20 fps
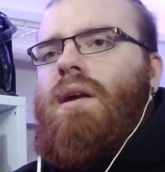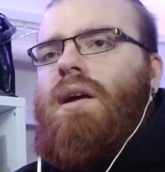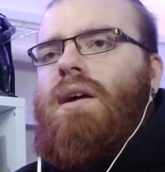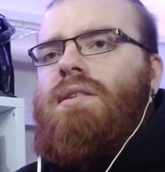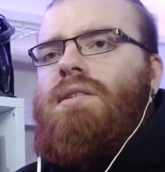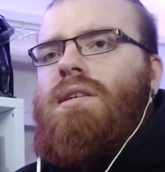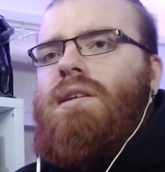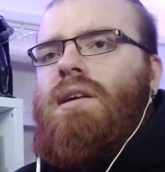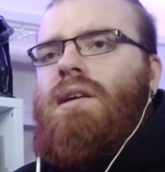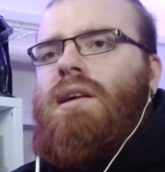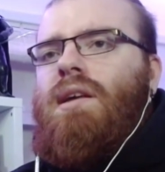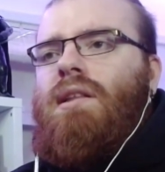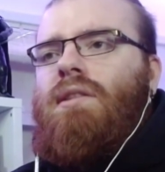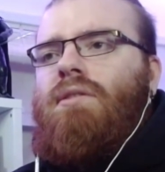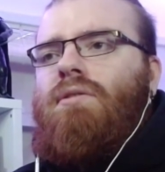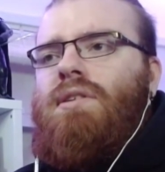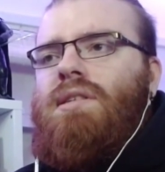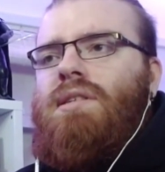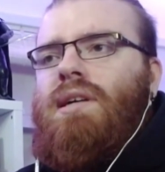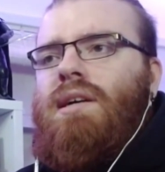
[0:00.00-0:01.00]
because he
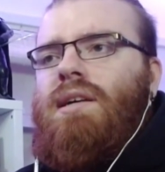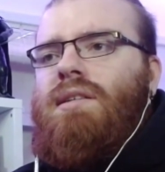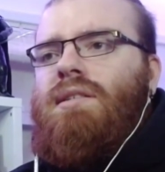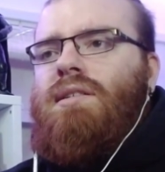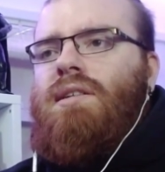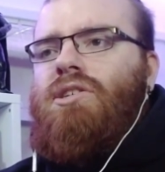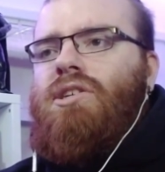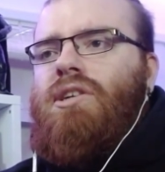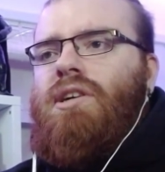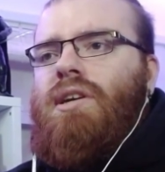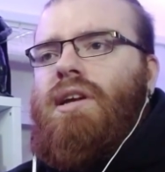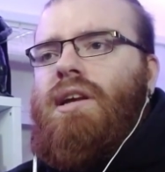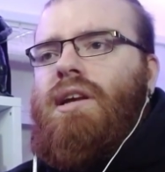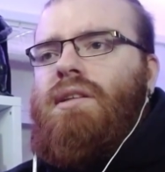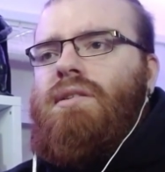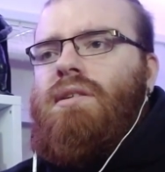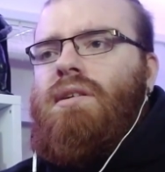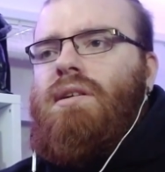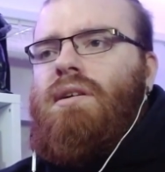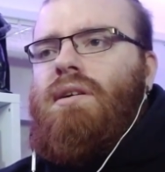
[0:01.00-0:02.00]
looks like such a
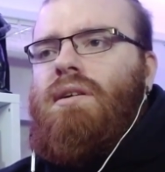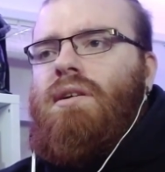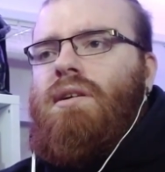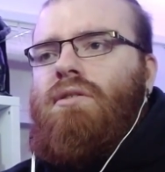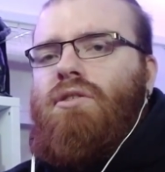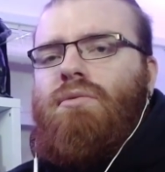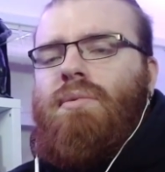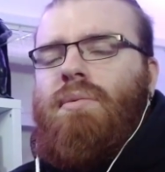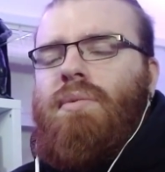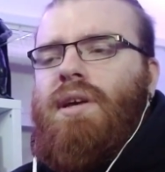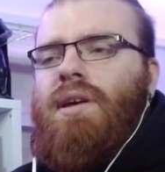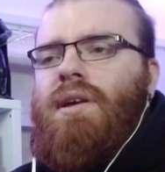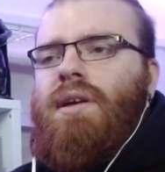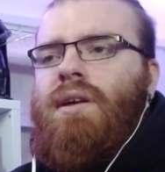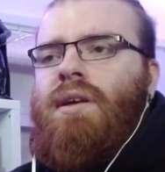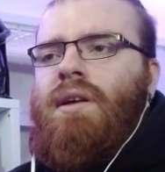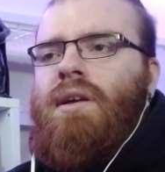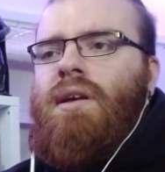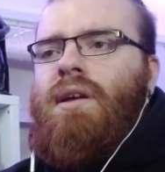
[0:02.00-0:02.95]
great uh, no, human being.